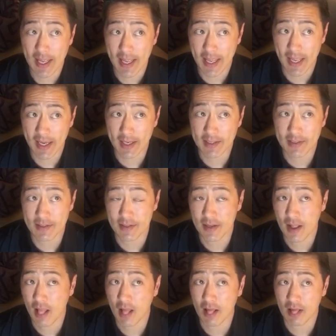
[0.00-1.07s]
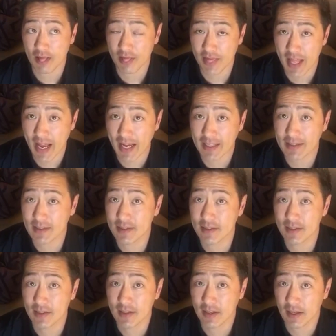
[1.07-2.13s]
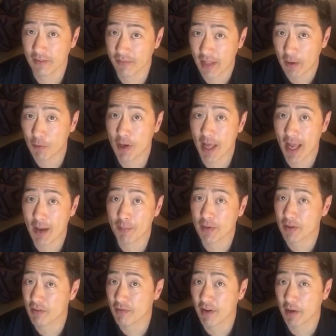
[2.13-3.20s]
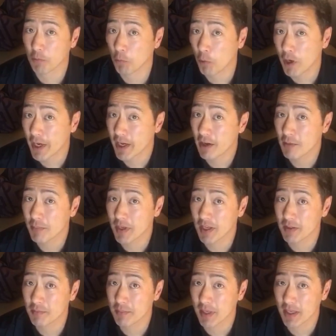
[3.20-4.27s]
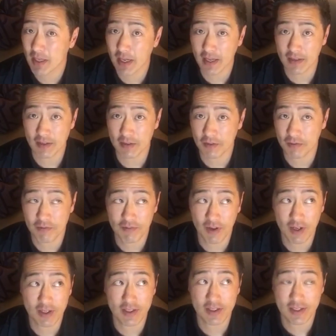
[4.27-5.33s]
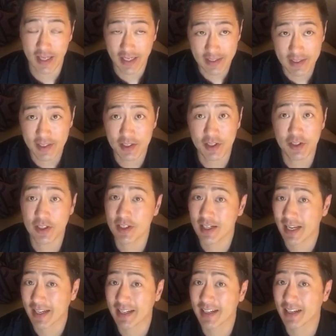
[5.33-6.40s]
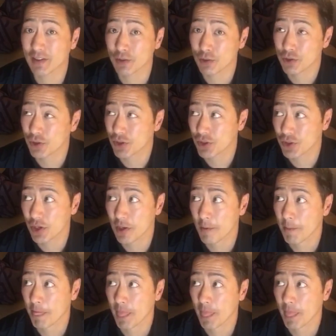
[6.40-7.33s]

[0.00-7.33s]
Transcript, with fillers: And that, if that were to happen, you find one Airbnb and you fund 1,999 losers,